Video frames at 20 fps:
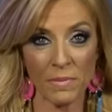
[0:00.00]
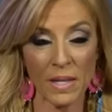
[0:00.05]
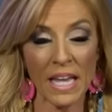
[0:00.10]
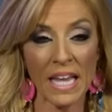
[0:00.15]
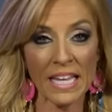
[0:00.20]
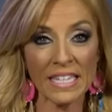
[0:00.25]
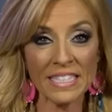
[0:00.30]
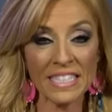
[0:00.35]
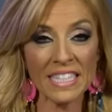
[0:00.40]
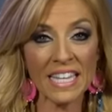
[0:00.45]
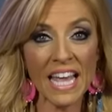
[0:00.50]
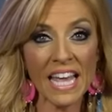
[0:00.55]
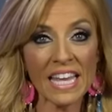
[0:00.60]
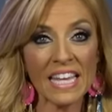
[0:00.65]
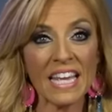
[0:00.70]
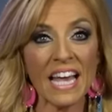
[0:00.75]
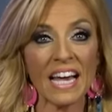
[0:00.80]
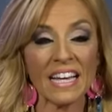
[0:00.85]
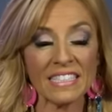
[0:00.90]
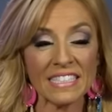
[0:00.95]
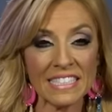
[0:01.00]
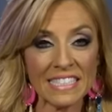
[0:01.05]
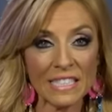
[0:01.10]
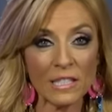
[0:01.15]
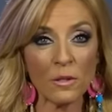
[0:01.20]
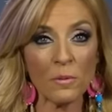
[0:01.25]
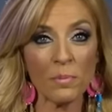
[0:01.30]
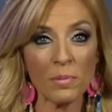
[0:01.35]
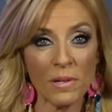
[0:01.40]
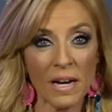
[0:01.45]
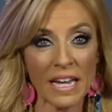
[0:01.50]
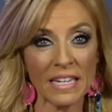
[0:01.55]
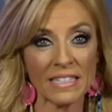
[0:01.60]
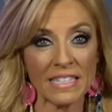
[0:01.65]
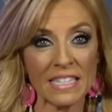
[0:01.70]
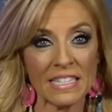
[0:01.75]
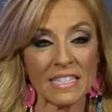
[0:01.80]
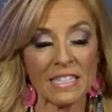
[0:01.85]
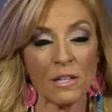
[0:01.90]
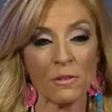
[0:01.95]
And today, I still
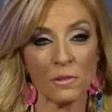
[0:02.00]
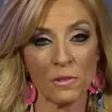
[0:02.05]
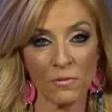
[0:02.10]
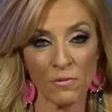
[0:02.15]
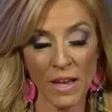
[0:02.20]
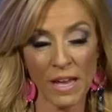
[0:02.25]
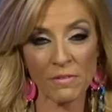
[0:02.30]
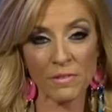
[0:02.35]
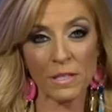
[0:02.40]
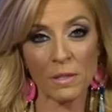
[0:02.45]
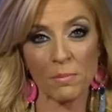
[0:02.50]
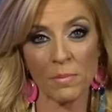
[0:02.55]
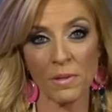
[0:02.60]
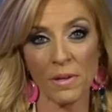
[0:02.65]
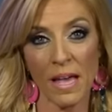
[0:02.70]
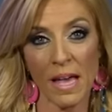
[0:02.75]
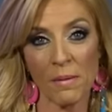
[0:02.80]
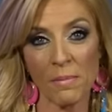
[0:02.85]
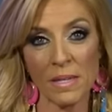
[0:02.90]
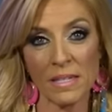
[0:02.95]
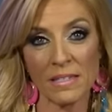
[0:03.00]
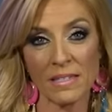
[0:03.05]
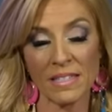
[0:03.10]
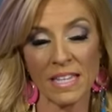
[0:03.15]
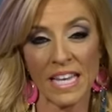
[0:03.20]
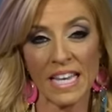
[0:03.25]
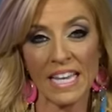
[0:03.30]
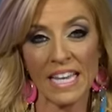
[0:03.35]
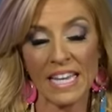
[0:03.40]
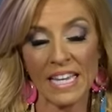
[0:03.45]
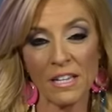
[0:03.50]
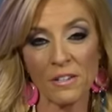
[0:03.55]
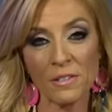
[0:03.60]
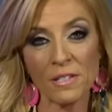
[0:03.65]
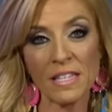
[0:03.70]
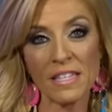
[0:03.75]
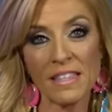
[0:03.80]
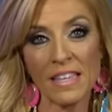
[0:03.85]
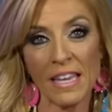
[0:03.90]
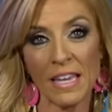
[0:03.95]
practice those five simple habits. Here's the
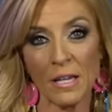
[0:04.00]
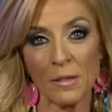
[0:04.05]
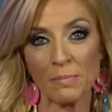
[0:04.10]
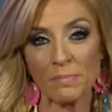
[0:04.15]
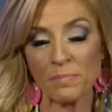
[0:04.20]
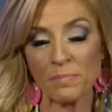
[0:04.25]
thing.